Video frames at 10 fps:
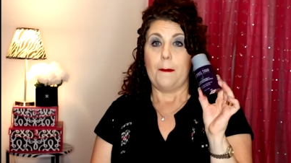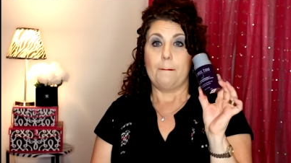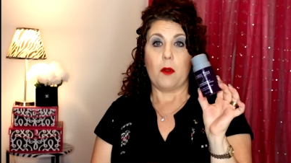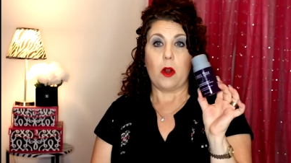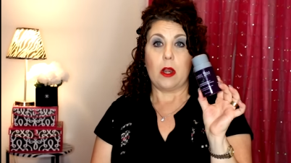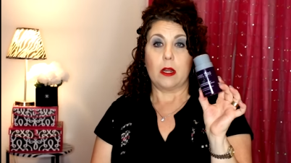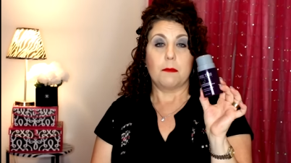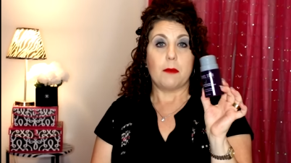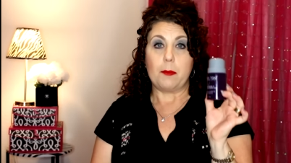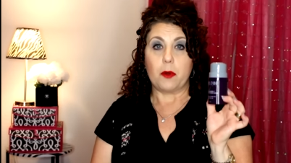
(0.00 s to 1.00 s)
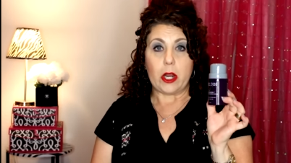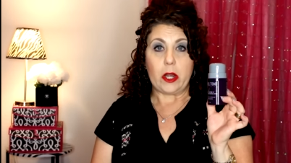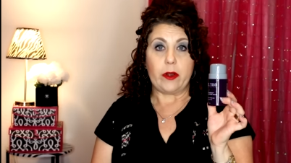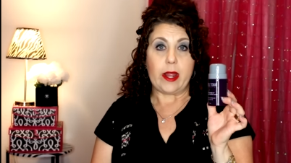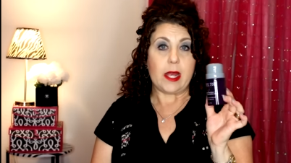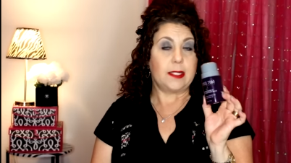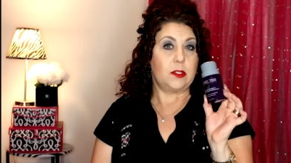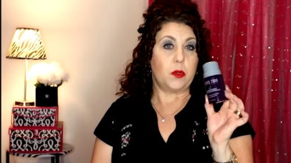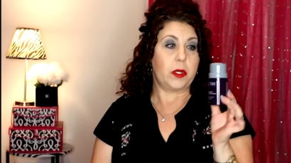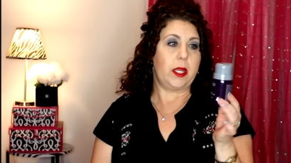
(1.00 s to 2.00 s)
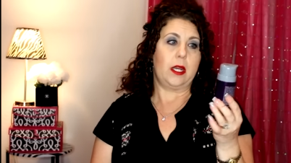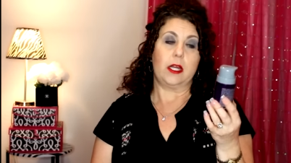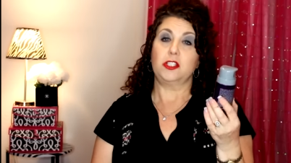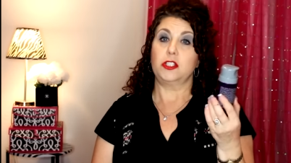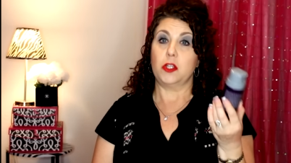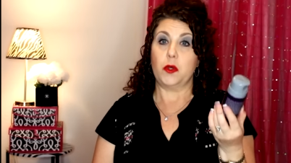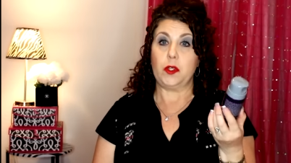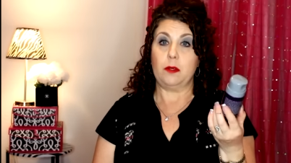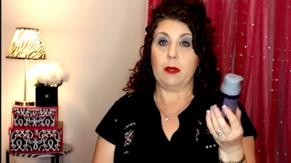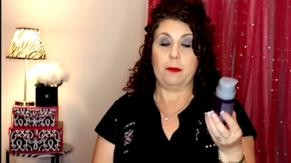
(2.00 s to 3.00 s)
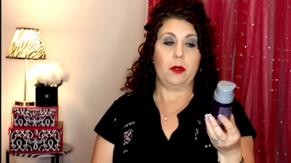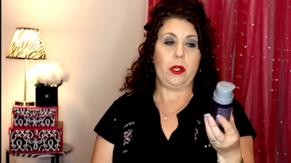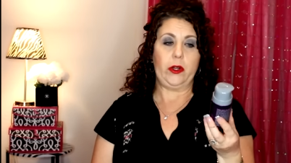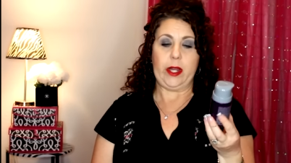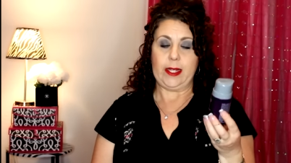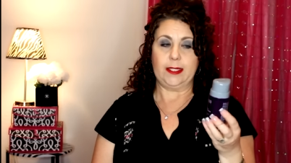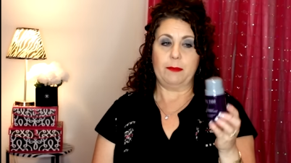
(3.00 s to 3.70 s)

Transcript: mark my progress, nor can I show you my progress,